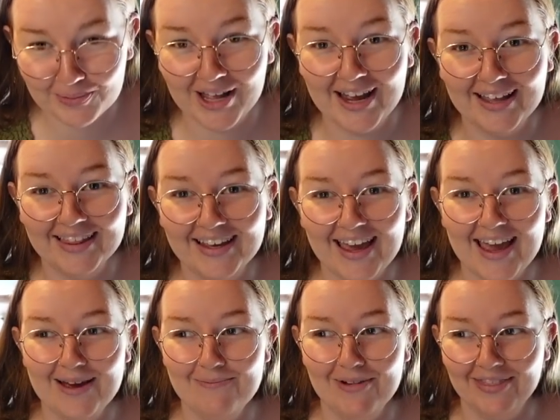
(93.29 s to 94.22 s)
playing the
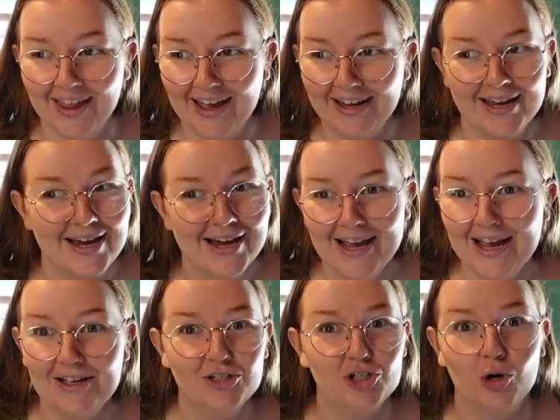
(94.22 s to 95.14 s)
game and like
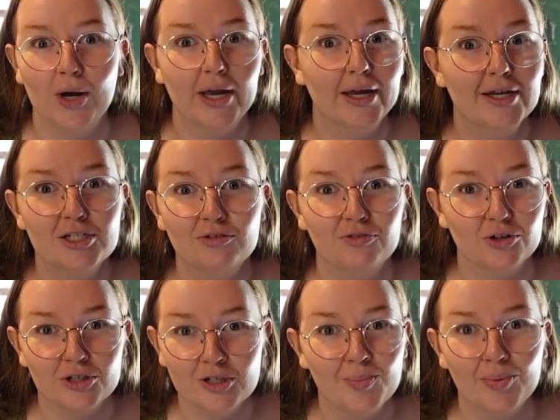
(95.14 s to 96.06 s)
enjoying his first